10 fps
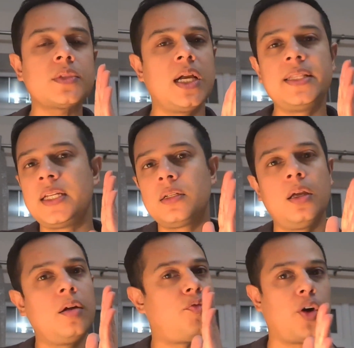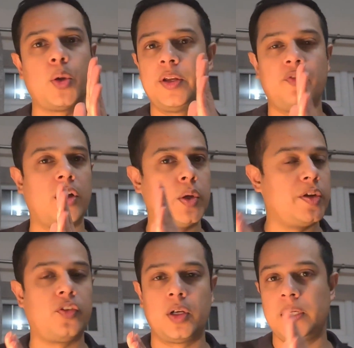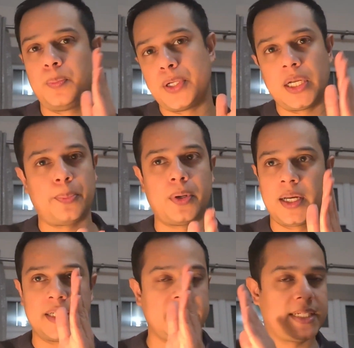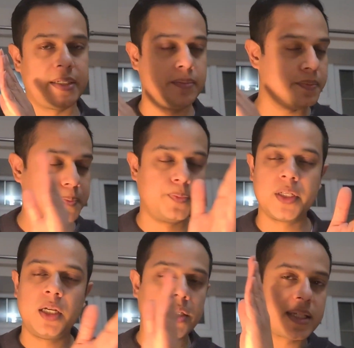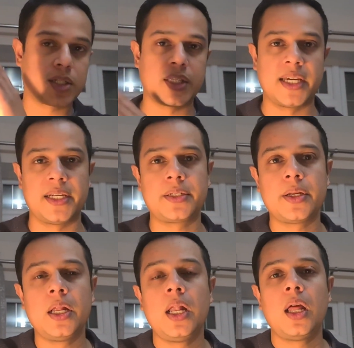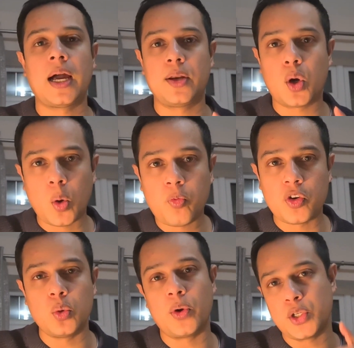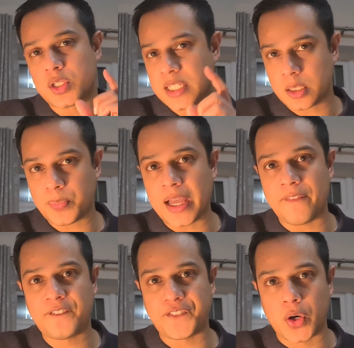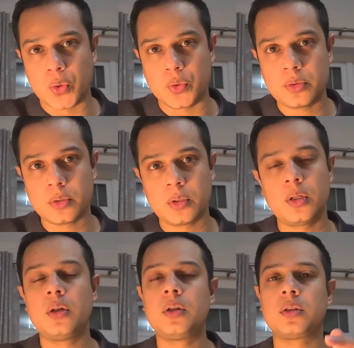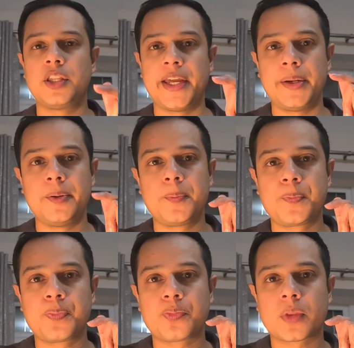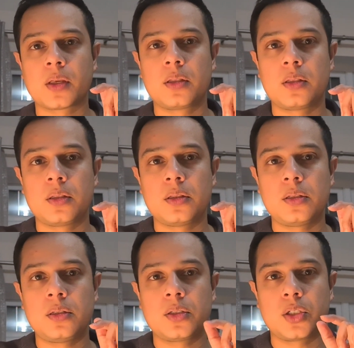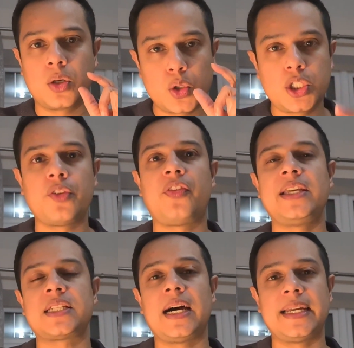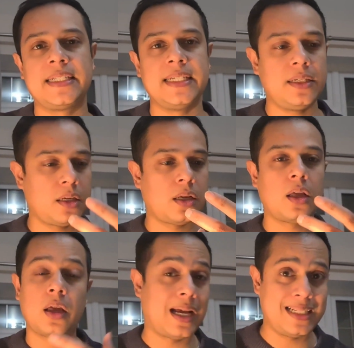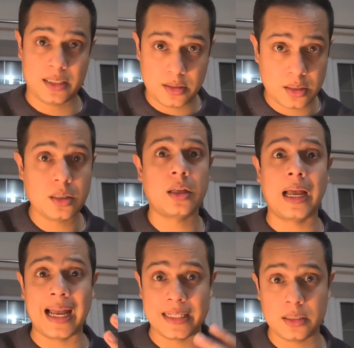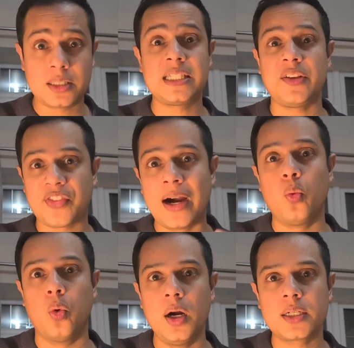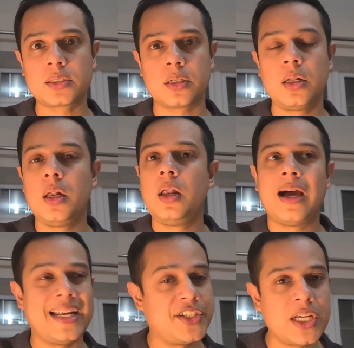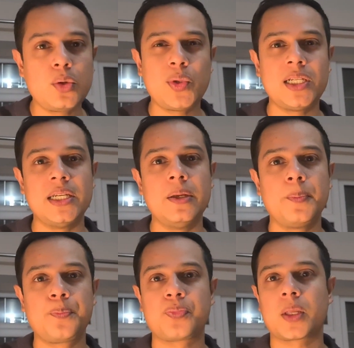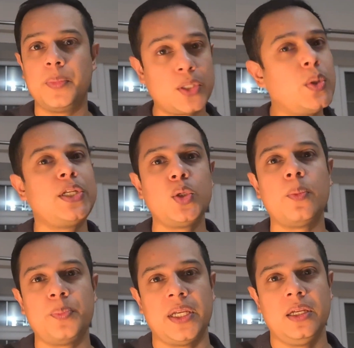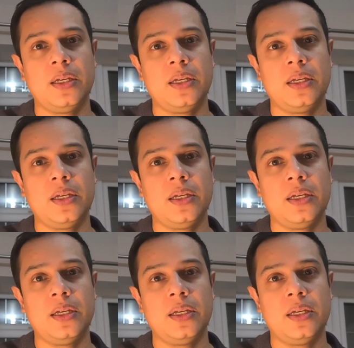and then follow it, put your Apple ID in and get to the end. And hopefully when you set up that phone, then go to your Face ID and see if that works. And genuinely, between you and me,